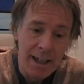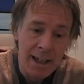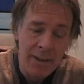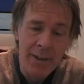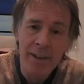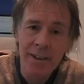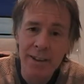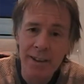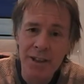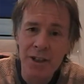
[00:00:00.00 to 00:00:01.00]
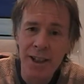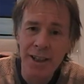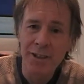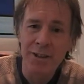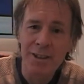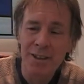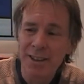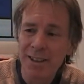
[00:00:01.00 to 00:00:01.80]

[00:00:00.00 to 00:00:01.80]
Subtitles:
And then it changed.